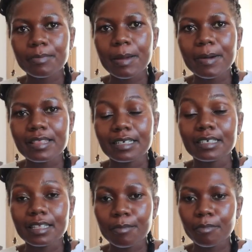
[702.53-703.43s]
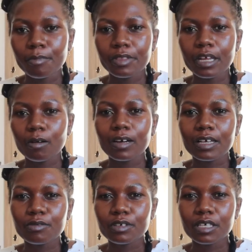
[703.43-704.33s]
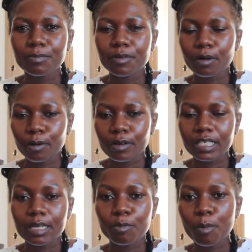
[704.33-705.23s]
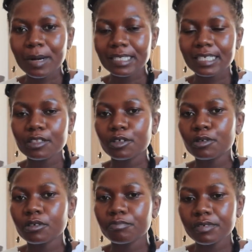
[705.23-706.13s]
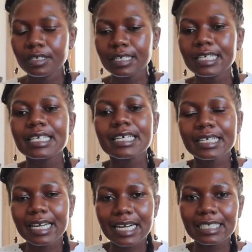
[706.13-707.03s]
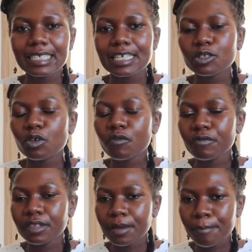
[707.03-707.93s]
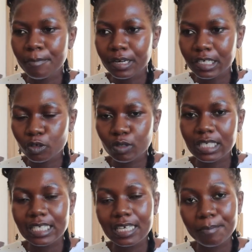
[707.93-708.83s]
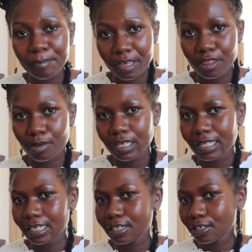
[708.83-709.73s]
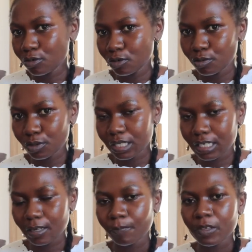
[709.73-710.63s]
Remember that the longer you keep your locks, the more matted they will be, regardless of the retwisting method that you used,